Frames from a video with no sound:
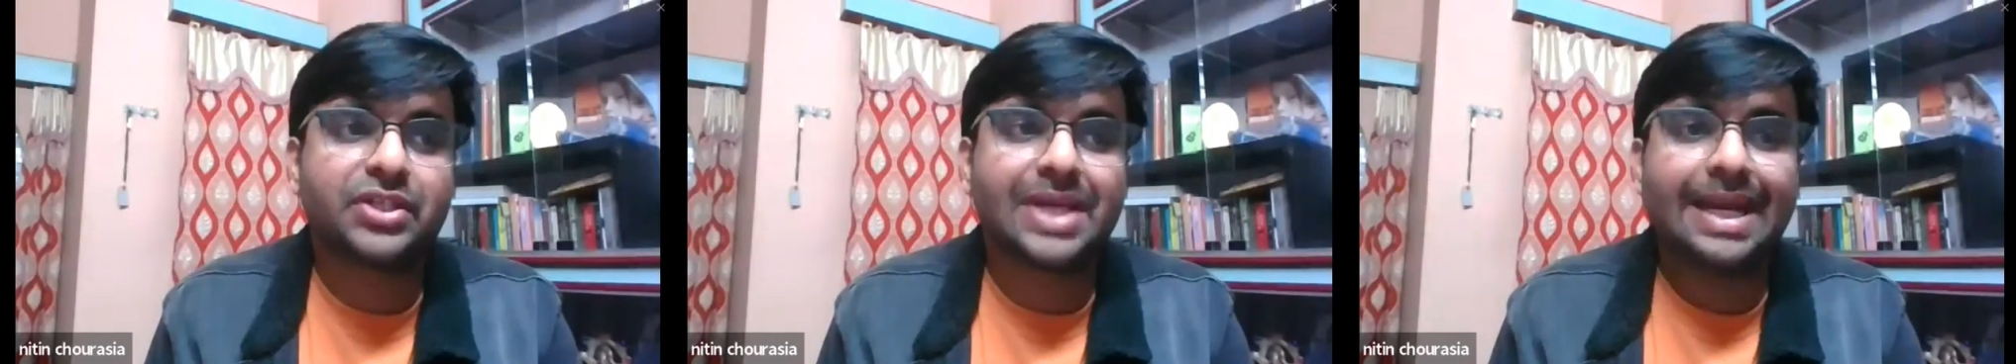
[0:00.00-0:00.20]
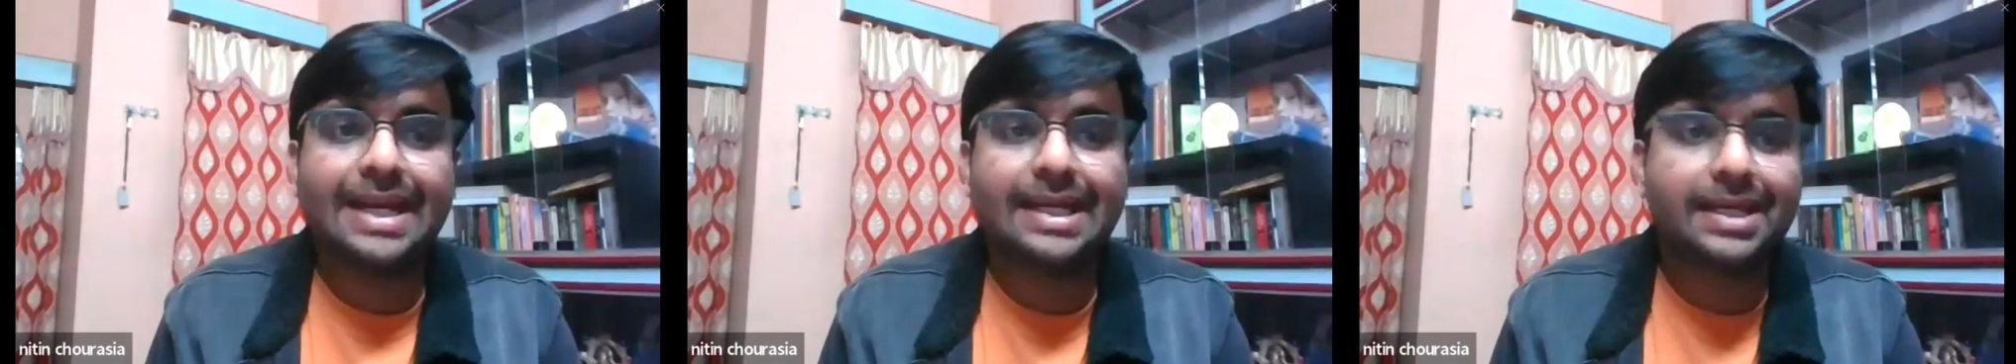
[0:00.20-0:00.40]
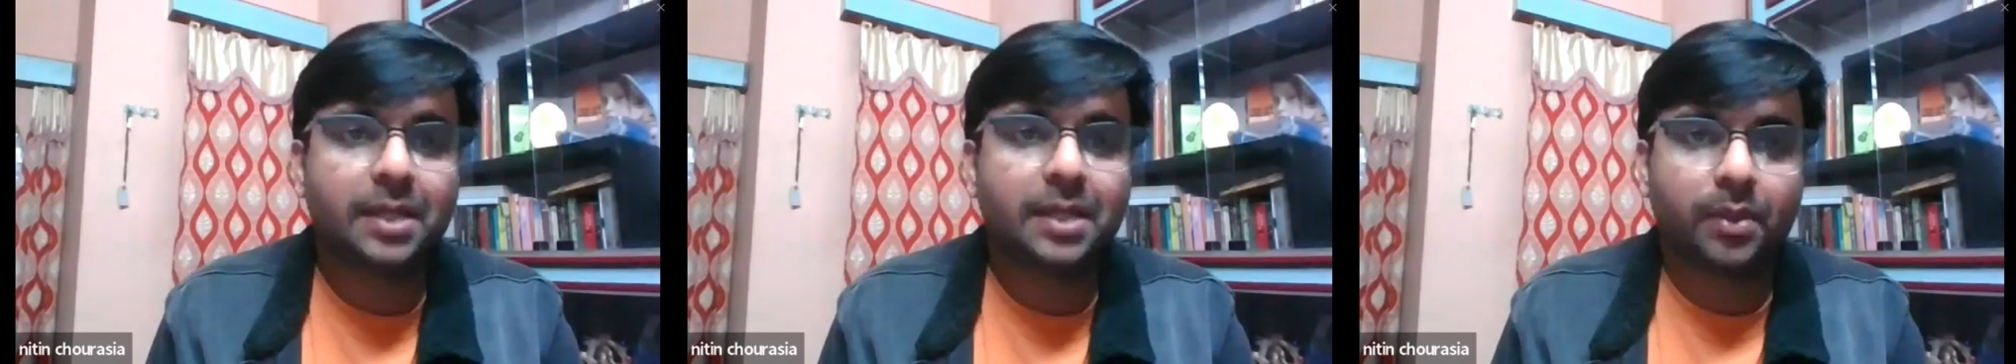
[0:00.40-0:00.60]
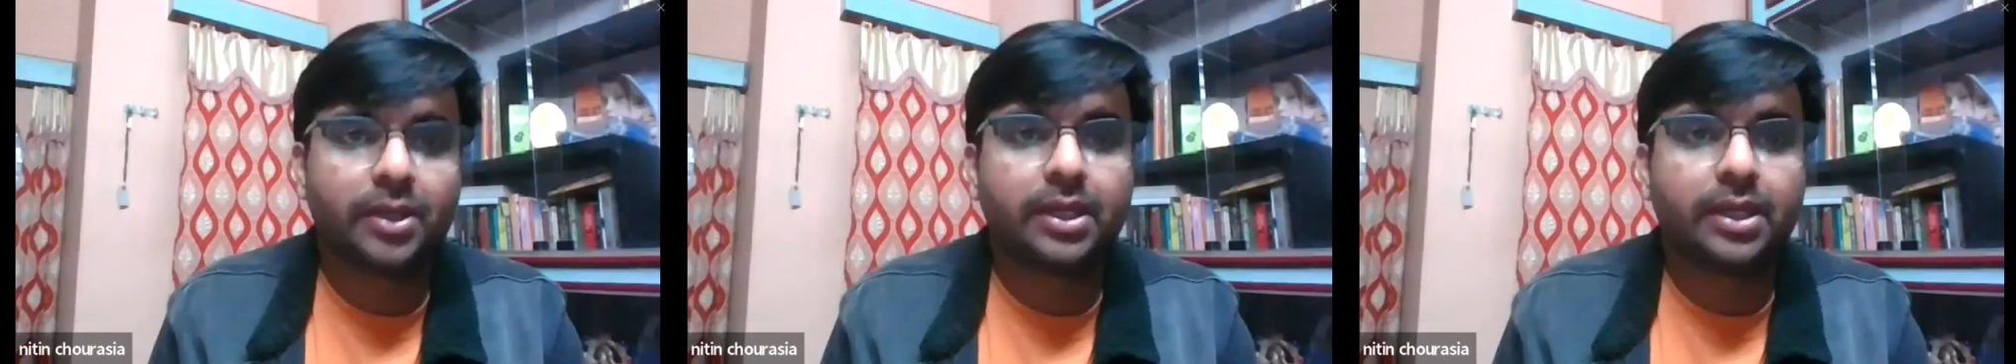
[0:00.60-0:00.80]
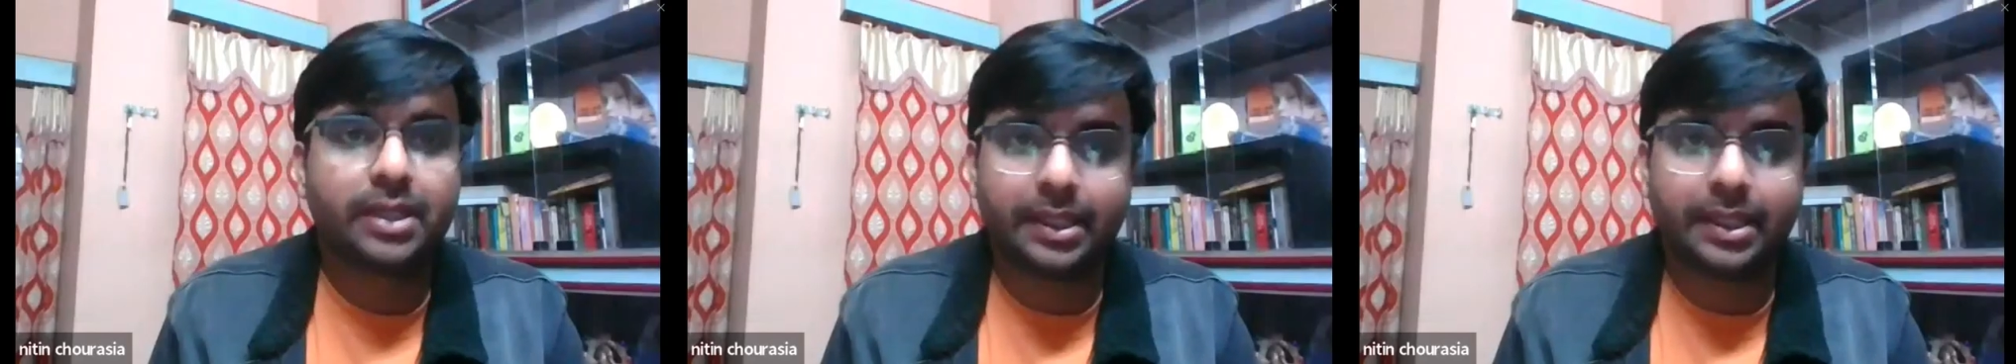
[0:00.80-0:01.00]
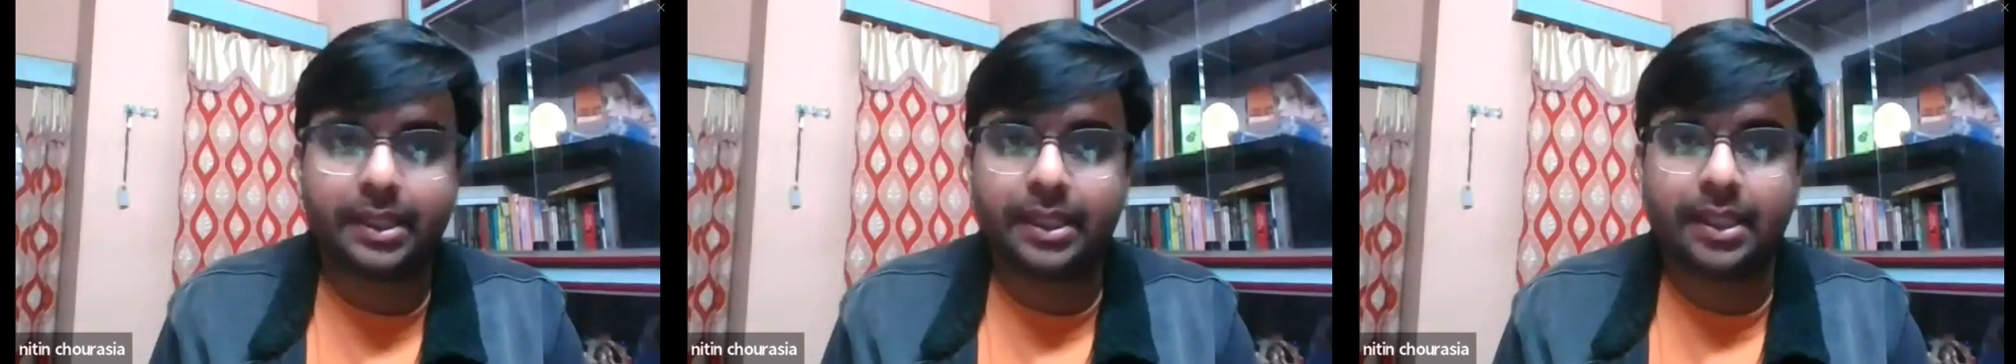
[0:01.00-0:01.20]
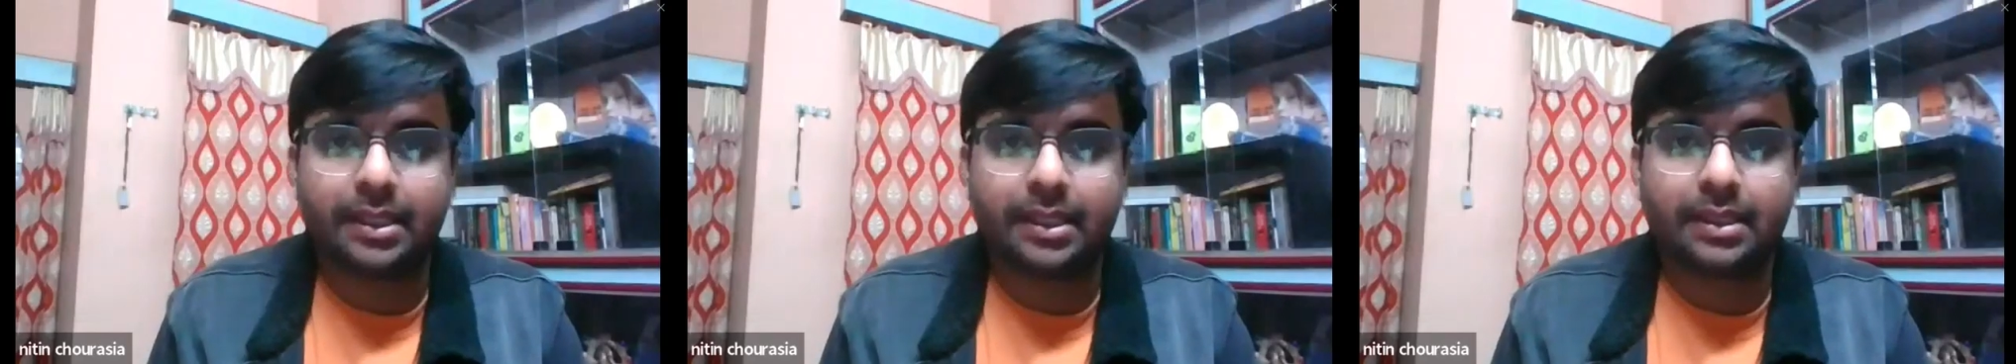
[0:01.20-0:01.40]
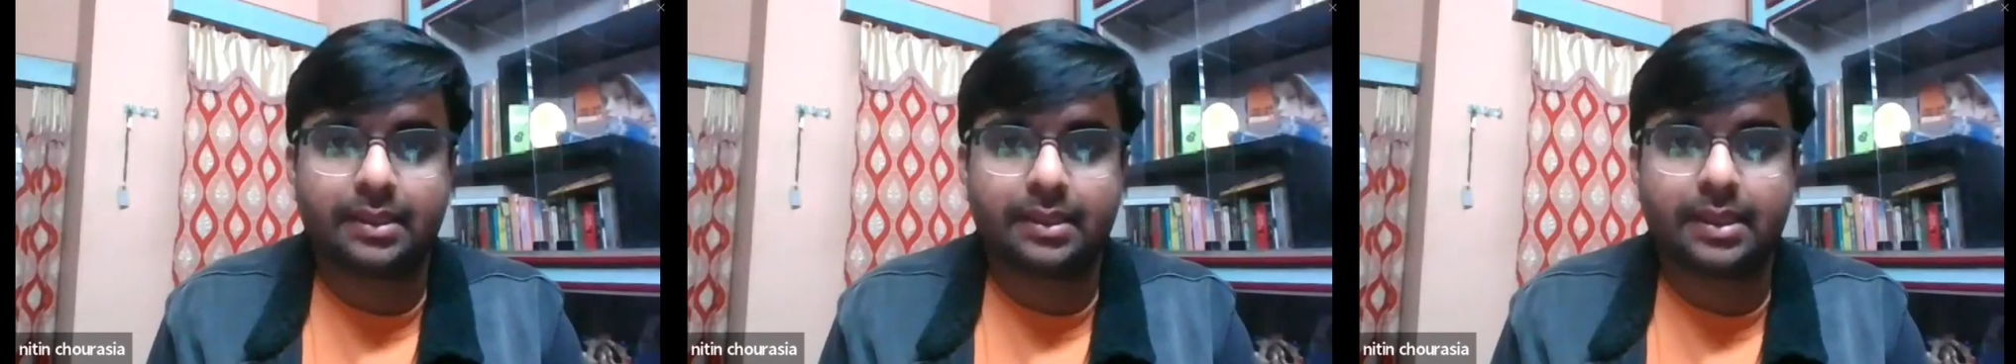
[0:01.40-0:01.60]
child labor in India,